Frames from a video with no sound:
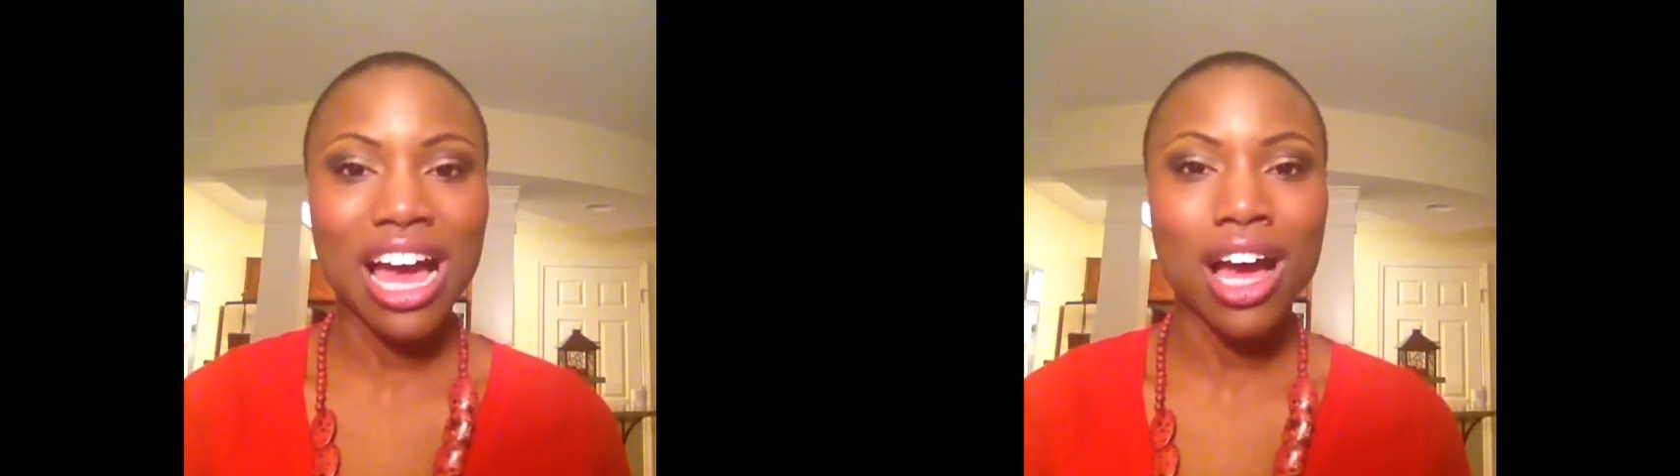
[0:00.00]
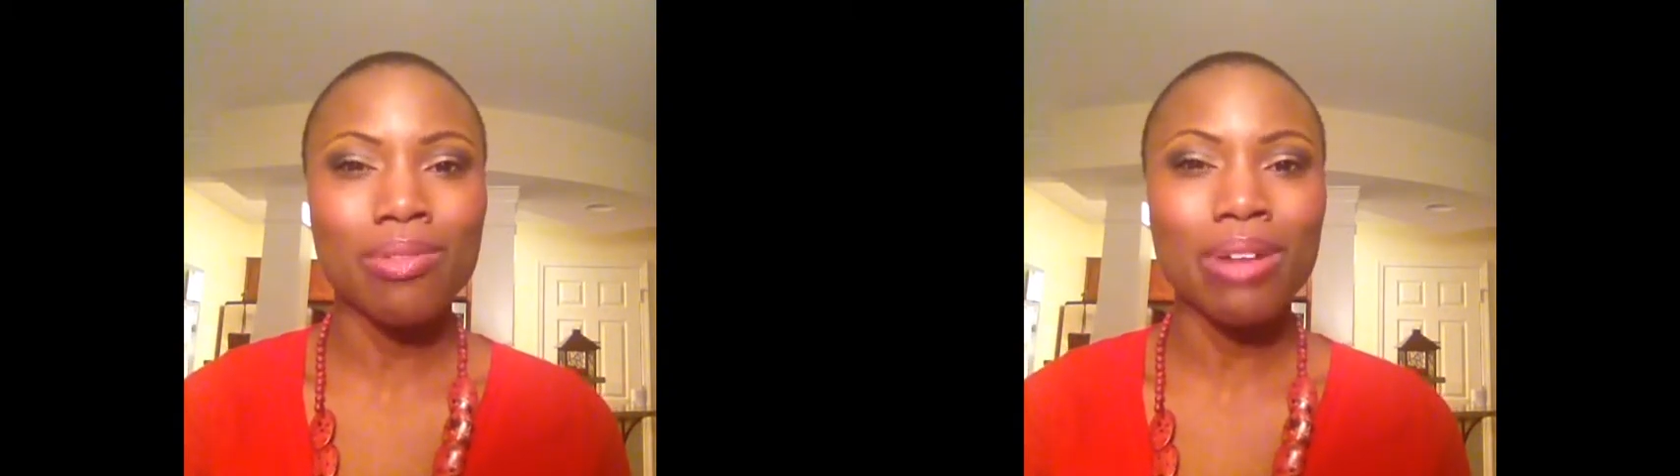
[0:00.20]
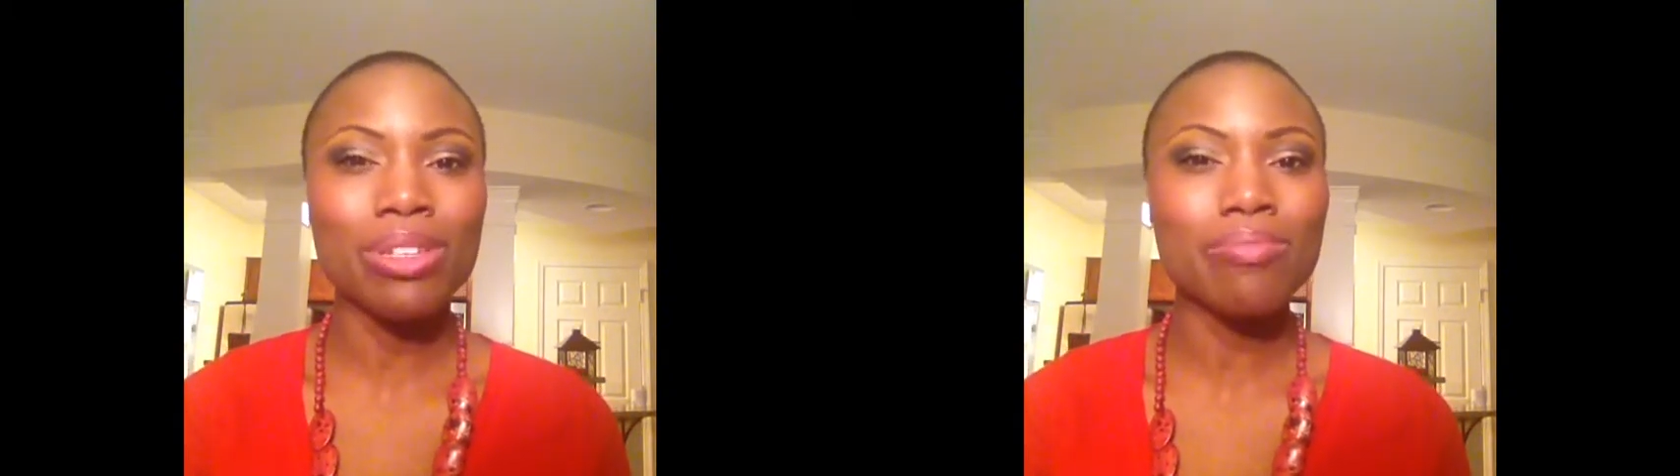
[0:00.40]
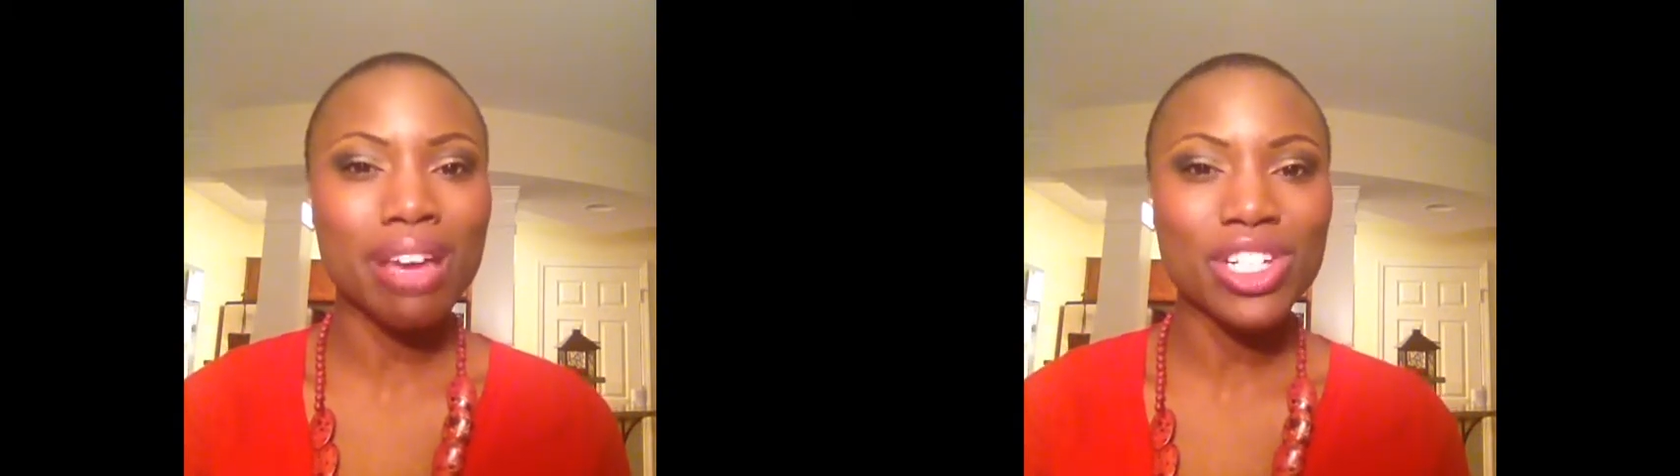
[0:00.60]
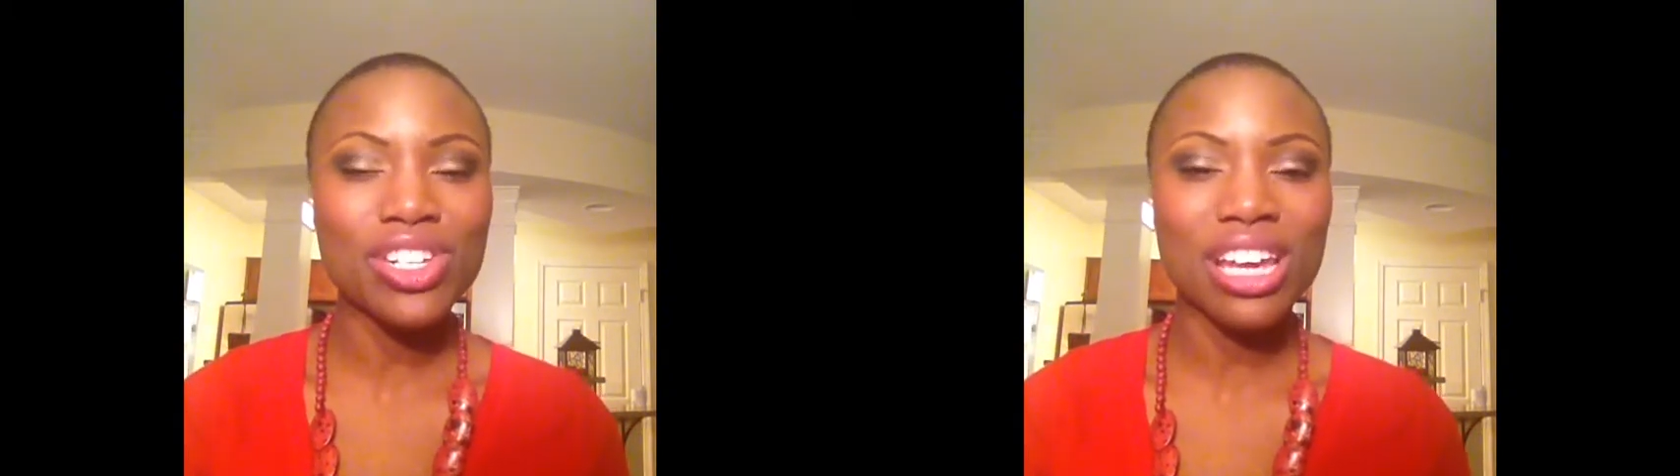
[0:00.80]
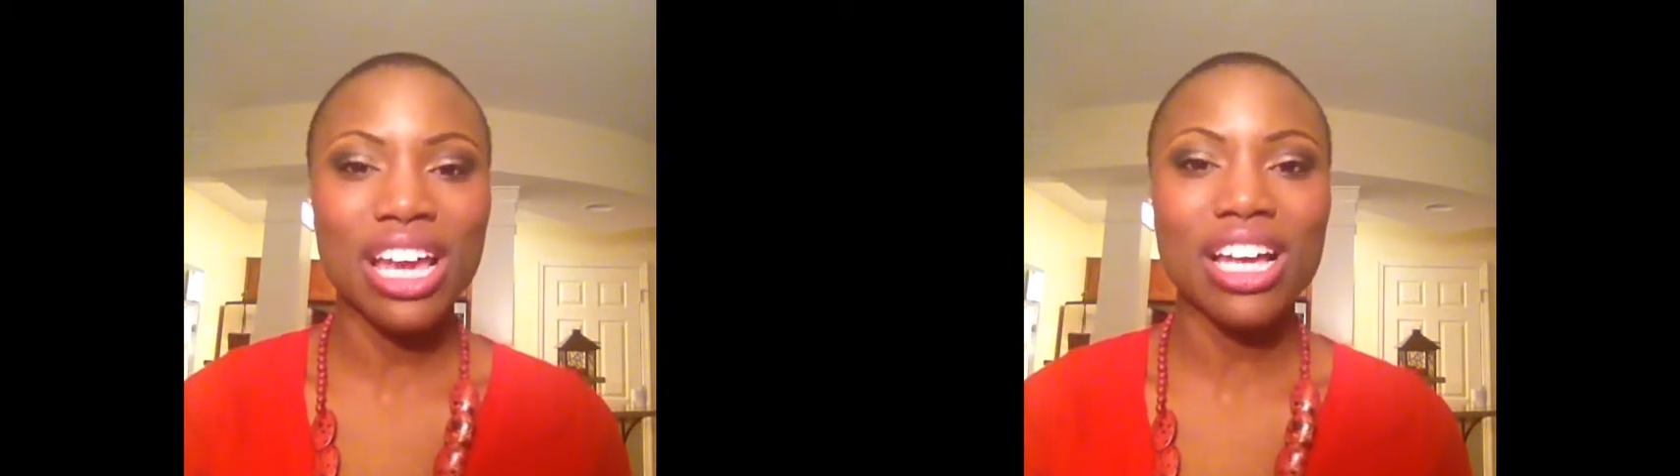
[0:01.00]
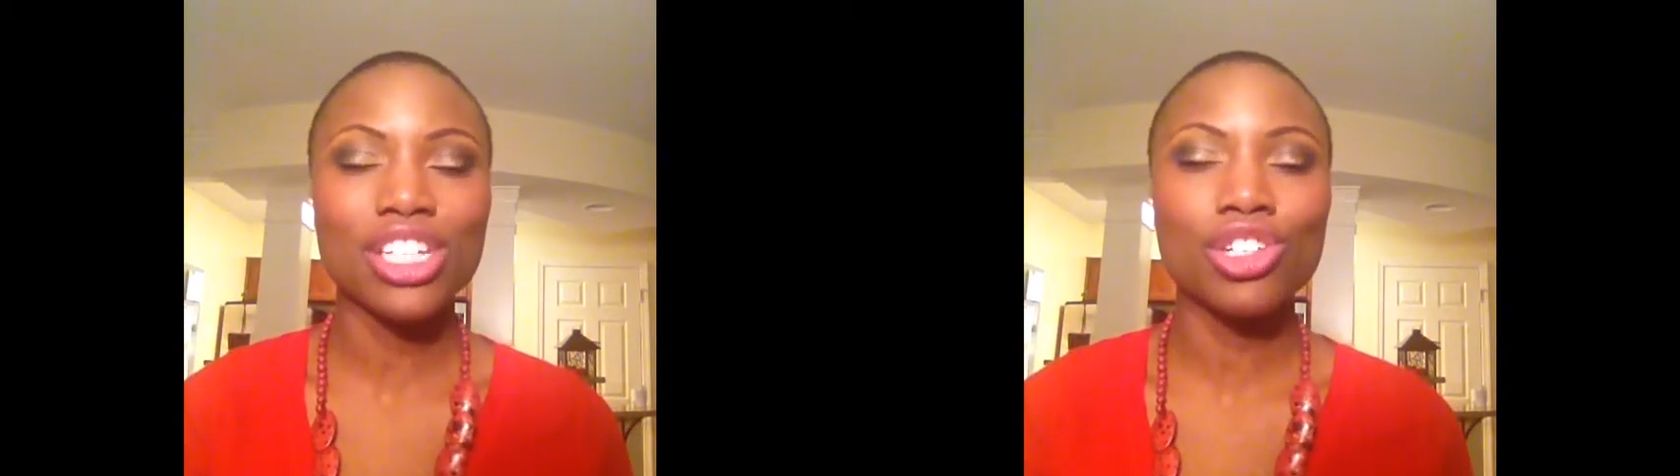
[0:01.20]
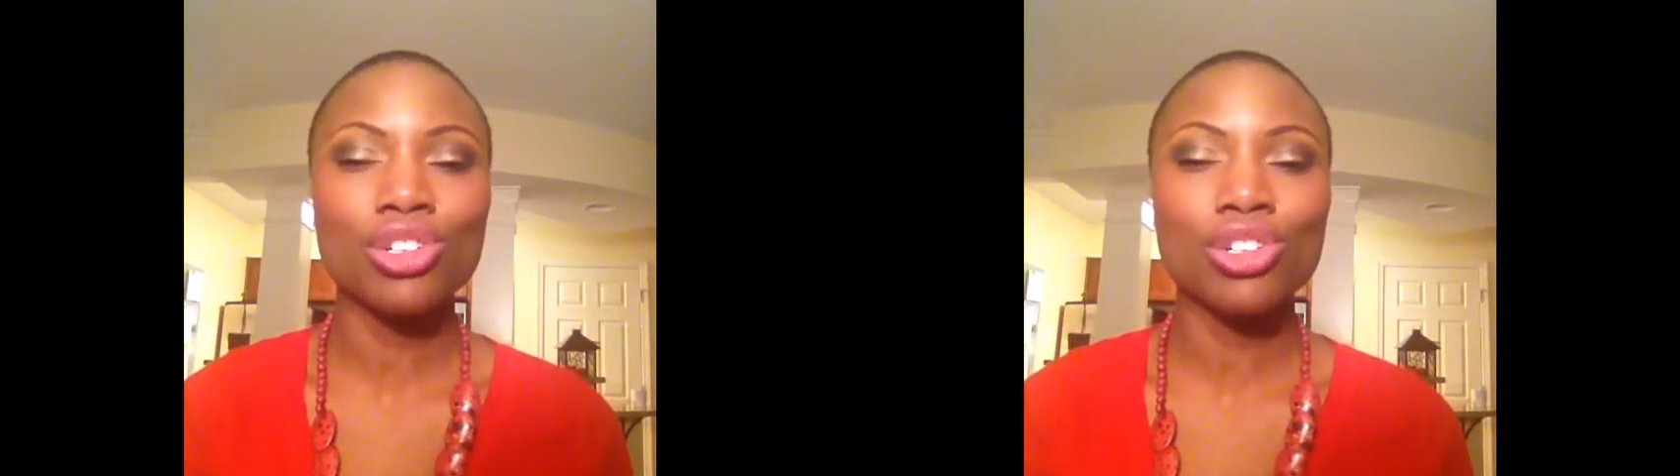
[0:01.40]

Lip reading: I was mentioning